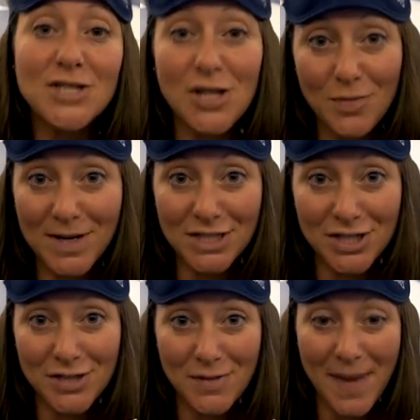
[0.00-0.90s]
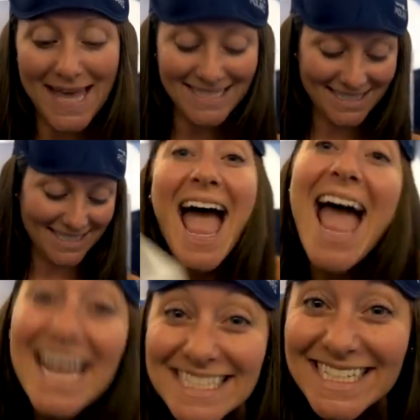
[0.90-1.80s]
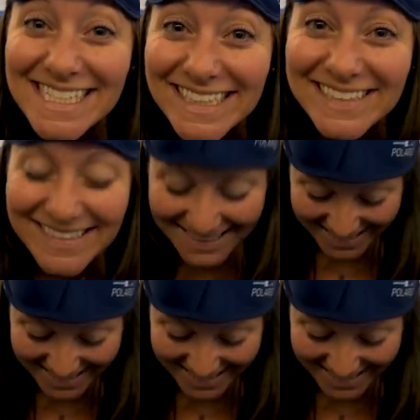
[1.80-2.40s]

toothbrush and toothpaste, and tissues.